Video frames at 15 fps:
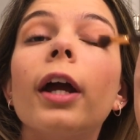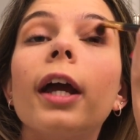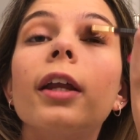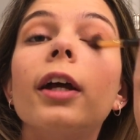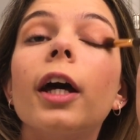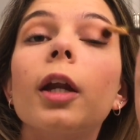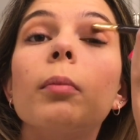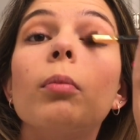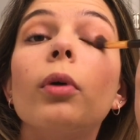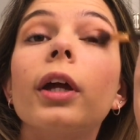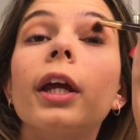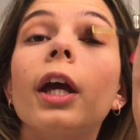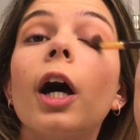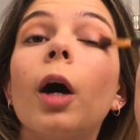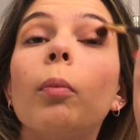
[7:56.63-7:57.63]
and kind of
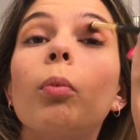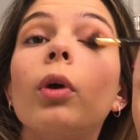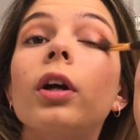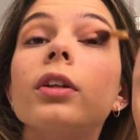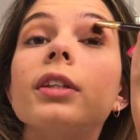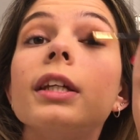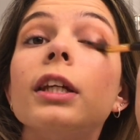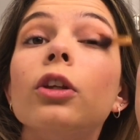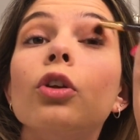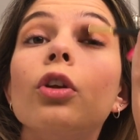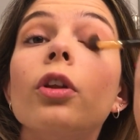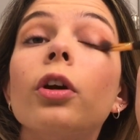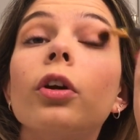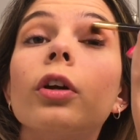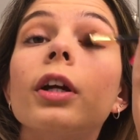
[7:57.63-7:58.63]
bring it upwards into
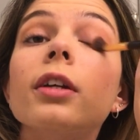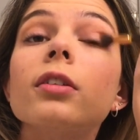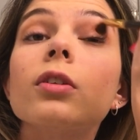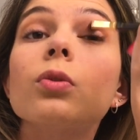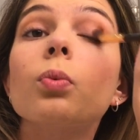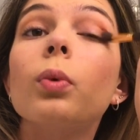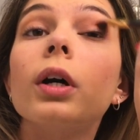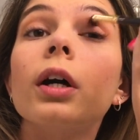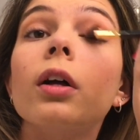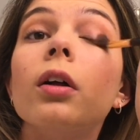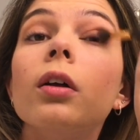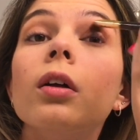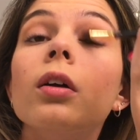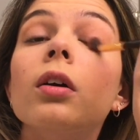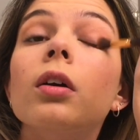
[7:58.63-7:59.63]
the crease as
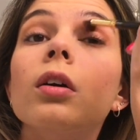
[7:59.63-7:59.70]
well.